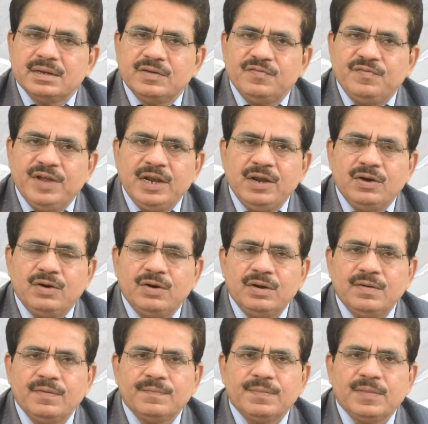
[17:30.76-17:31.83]

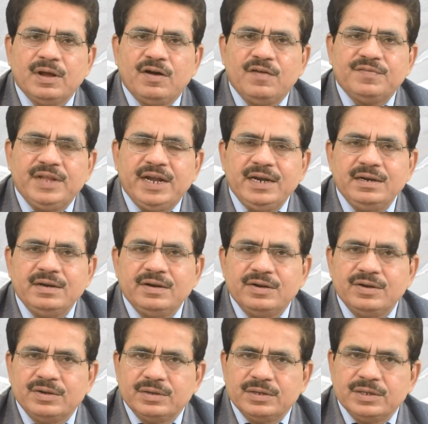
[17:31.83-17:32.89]
failure of that
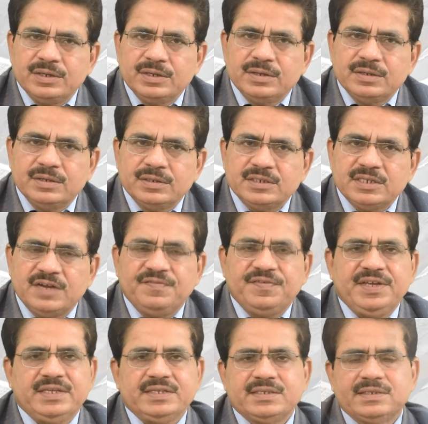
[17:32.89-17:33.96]

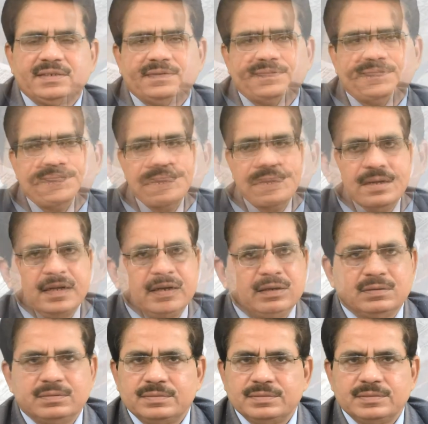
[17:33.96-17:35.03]
surface.
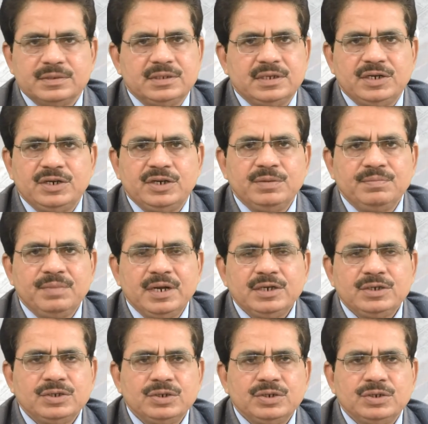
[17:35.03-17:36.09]
The
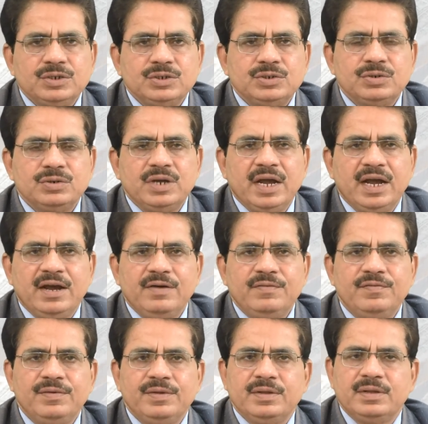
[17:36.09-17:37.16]
timber should
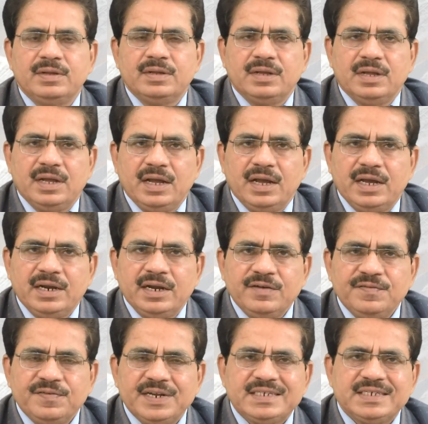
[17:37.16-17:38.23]
have
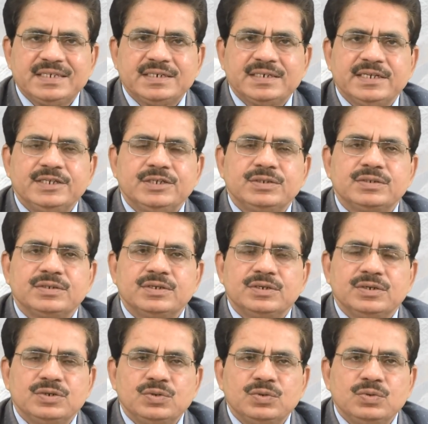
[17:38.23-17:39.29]
enough resistance
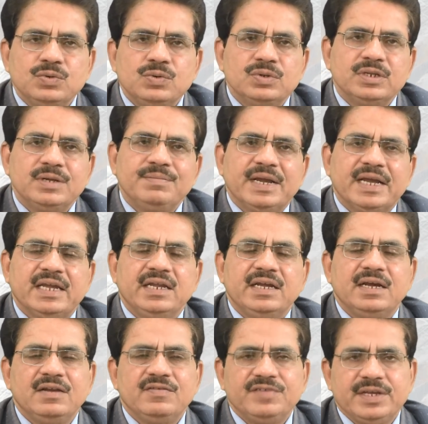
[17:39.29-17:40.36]
to the
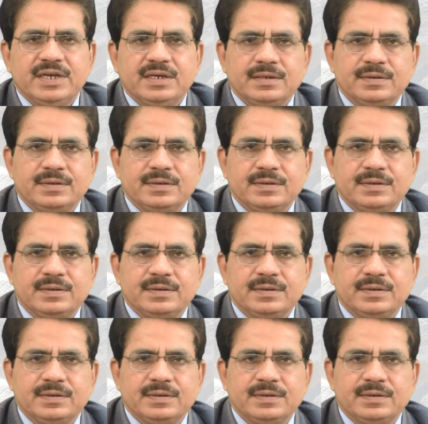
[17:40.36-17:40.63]
mechanical wear.